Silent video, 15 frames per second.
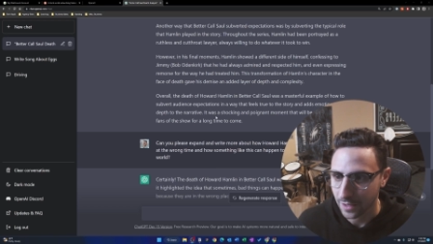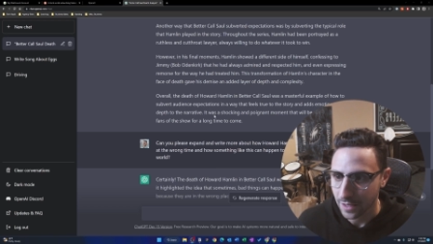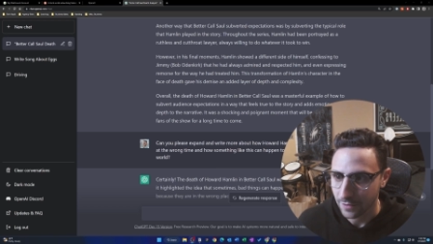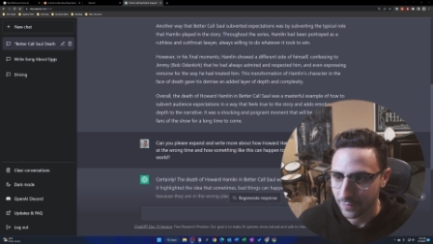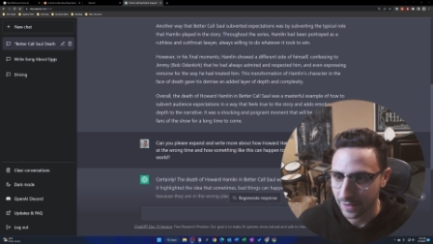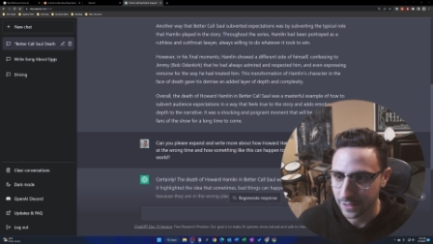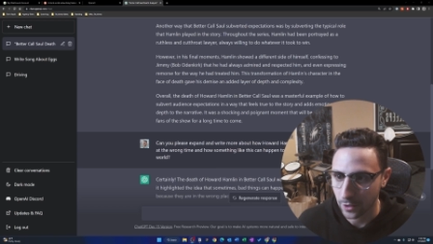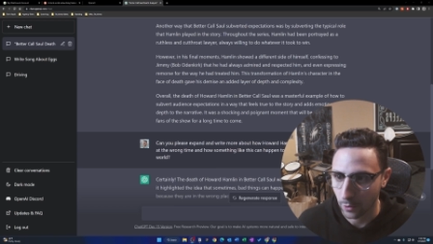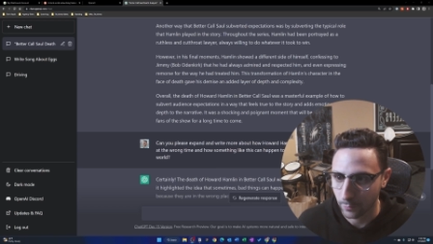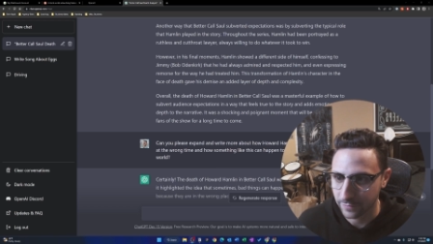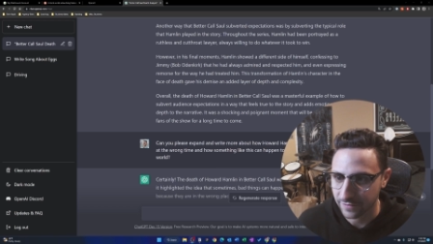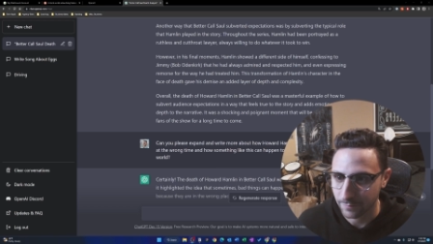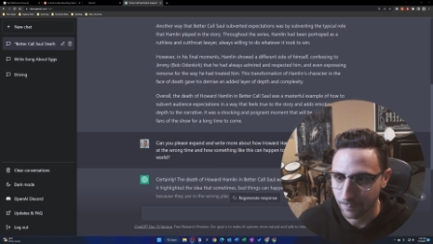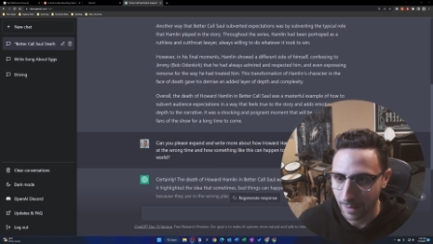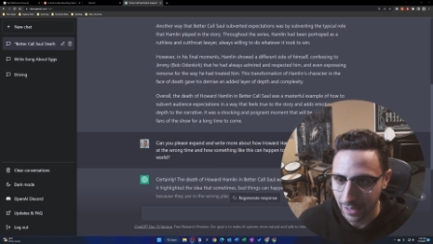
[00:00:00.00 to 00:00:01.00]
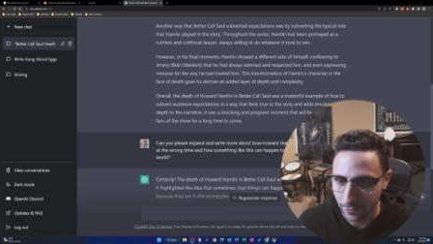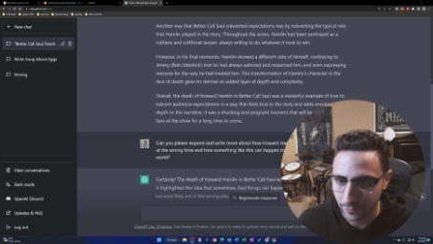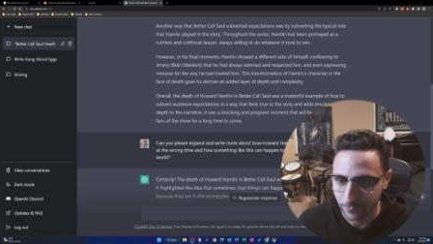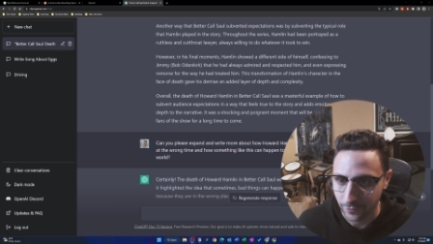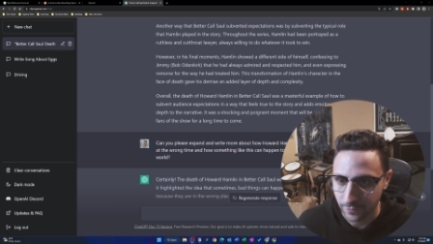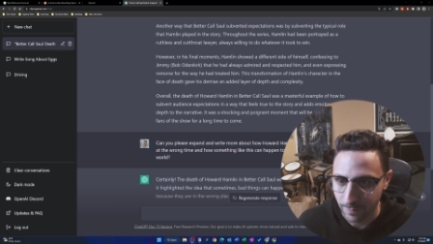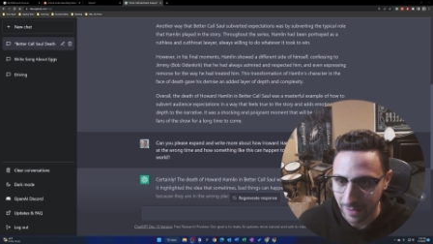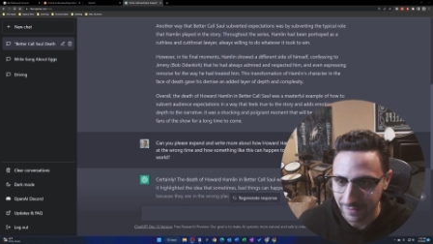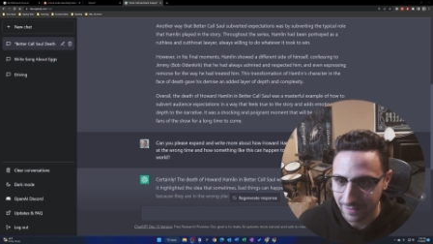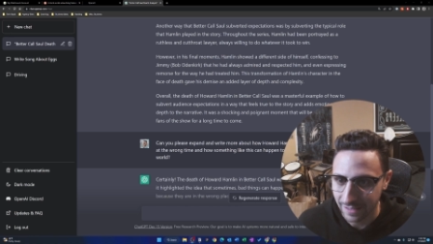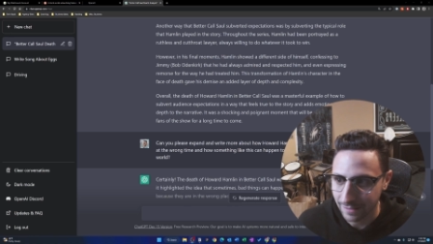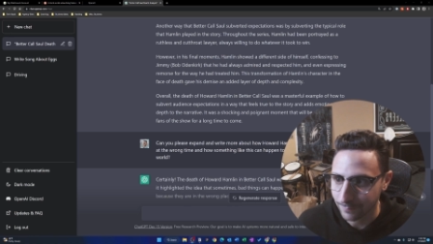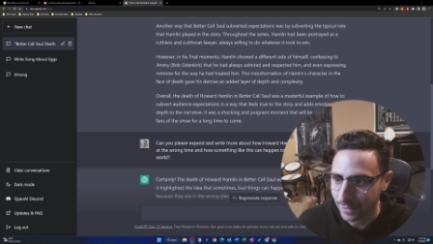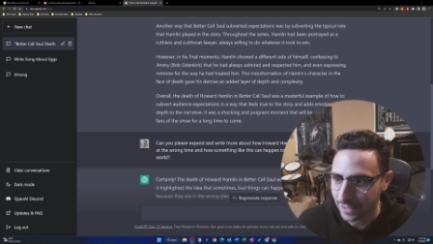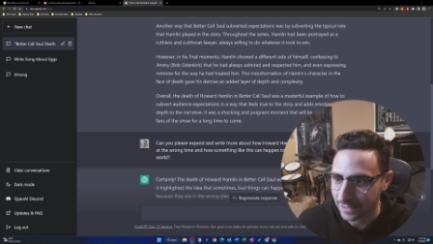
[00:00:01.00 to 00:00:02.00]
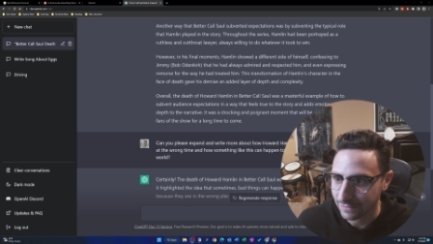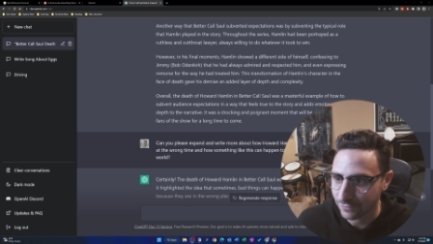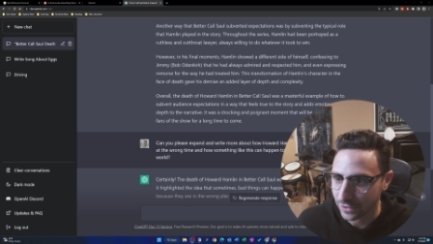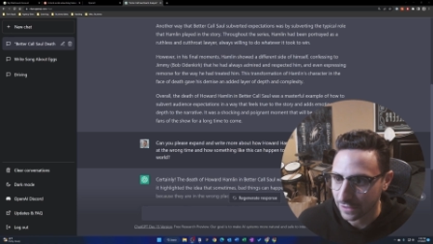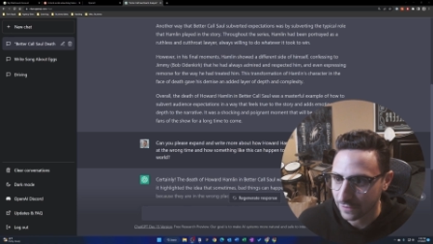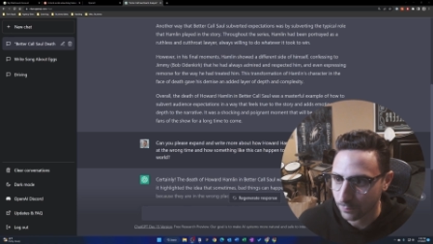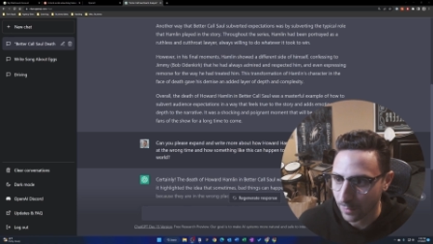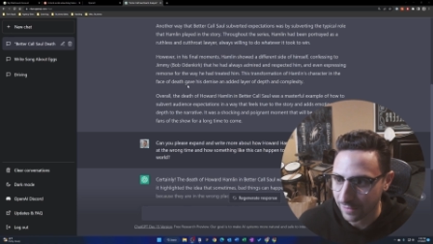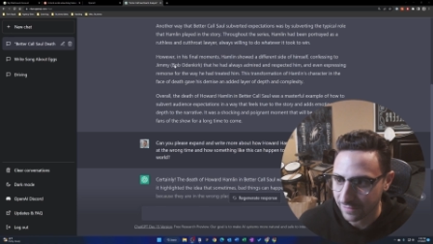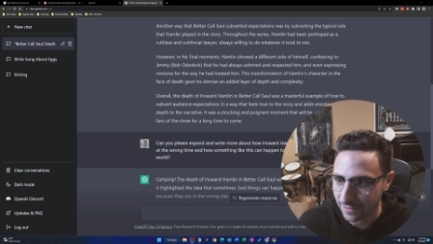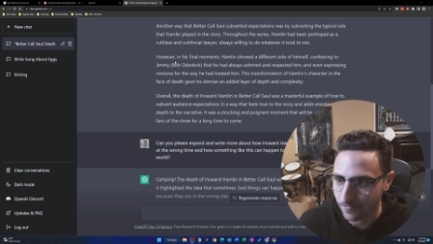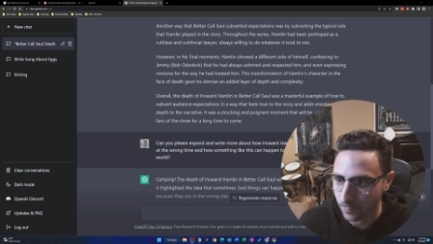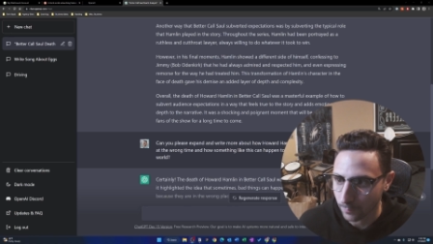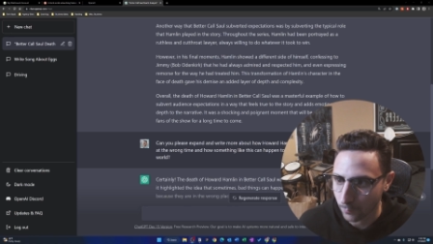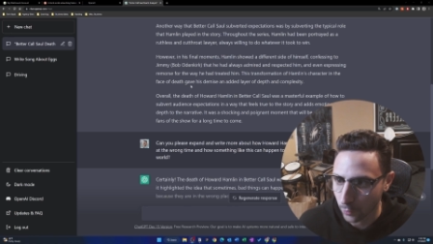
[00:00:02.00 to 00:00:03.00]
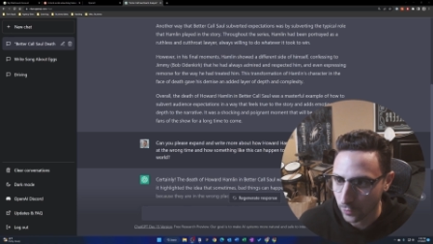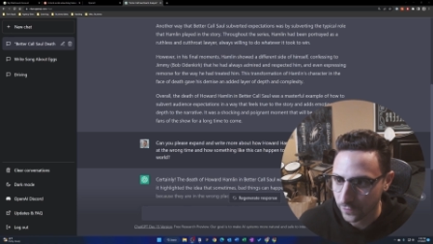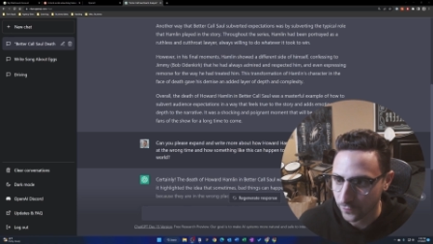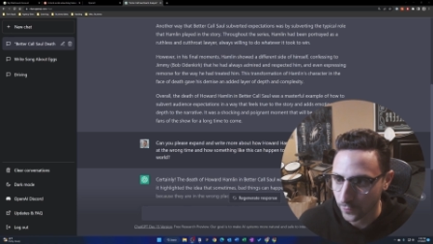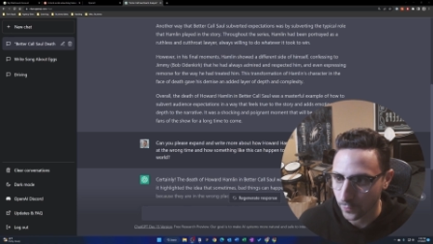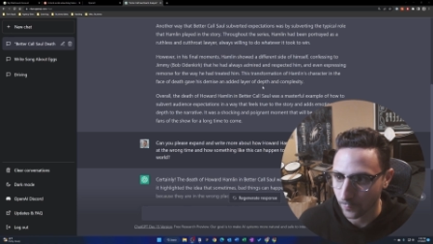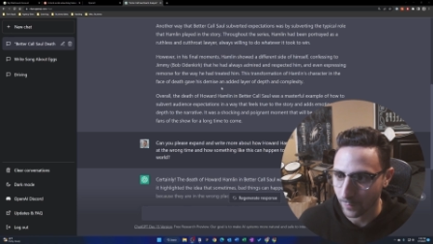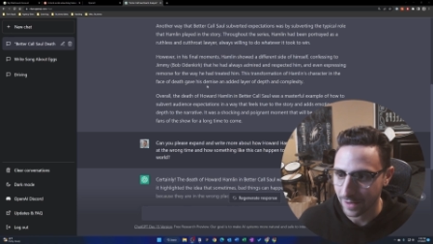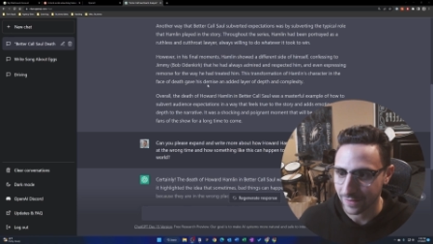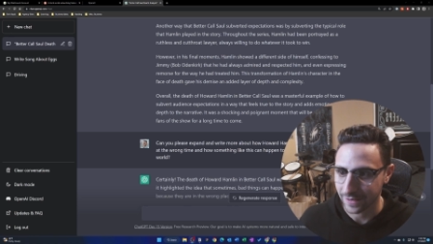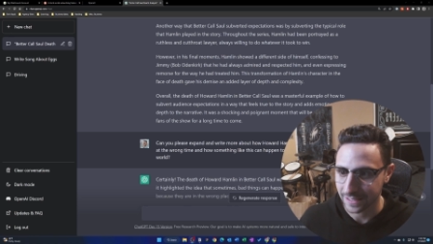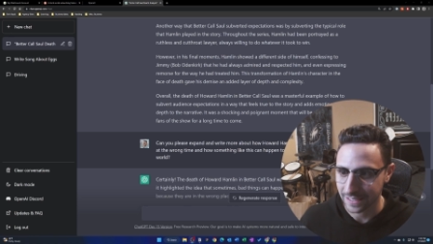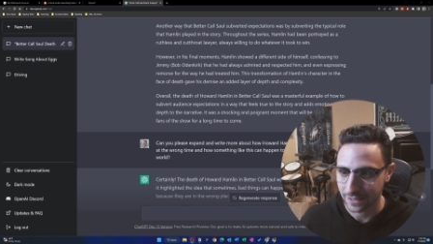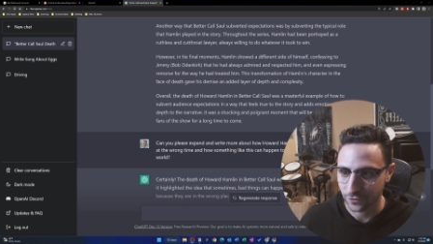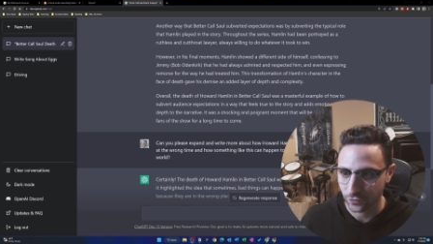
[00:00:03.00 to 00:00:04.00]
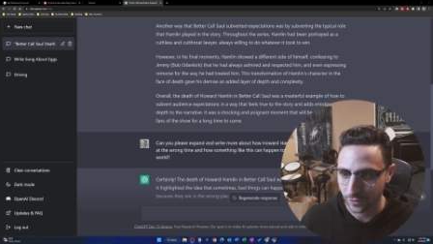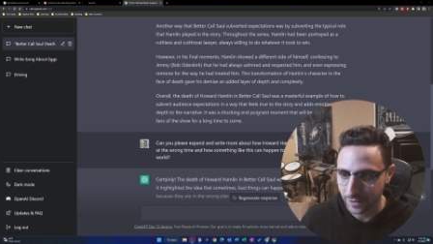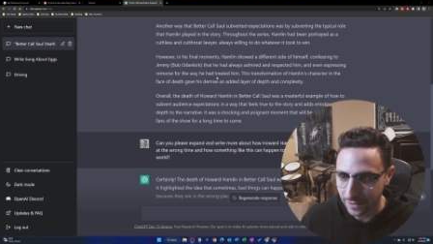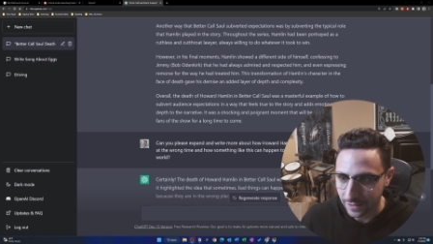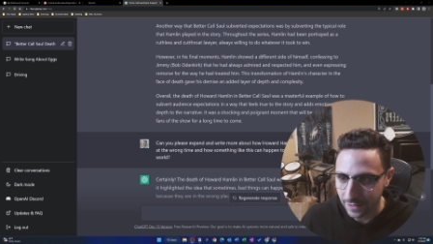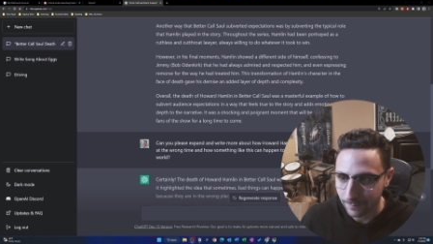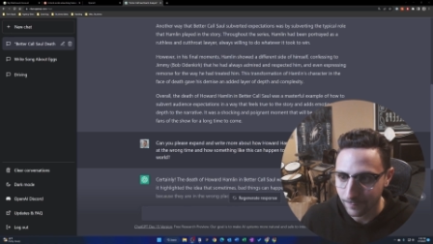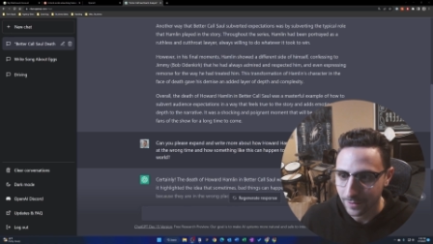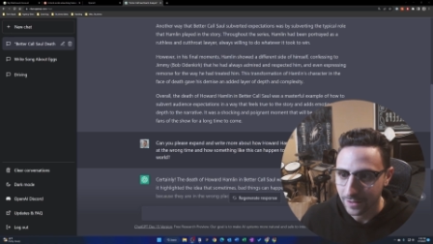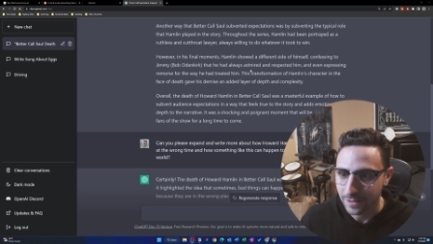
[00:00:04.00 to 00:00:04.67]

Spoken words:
that he always admired and respected him, and even expressing remorse for the way that he had treated him.